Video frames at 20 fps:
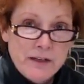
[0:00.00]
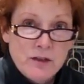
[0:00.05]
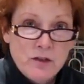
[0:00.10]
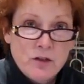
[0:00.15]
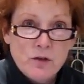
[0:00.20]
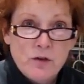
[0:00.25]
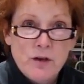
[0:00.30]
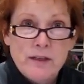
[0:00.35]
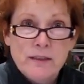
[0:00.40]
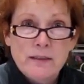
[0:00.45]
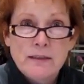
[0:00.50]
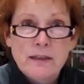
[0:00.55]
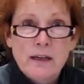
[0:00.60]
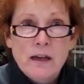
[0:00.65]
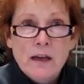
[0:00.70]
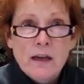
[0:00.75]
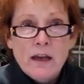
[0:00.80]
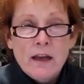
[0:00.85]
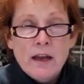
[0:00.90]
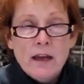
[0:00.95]
to Joyce
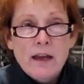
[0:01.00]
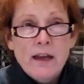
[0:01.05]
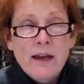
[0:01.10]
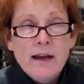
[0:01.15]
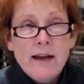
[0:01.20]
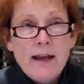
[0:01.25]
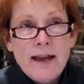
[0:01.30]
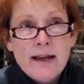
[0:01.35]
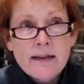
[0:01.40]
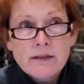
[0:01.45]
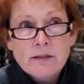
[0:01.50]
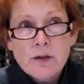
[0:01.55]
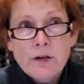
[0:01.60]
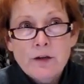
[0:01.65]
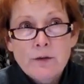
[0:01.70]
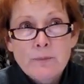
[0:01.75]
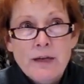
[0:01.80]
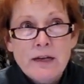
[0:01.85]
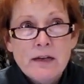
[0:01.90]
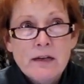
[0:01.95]
and ask
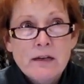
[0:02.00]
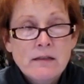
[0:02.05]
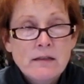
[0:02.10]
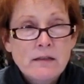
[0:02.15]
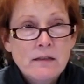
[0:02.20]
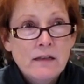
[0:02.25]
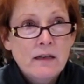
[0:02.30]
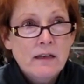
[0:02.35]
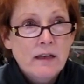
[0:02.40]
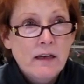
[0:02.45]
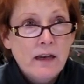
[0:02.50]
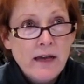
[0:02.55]
her because,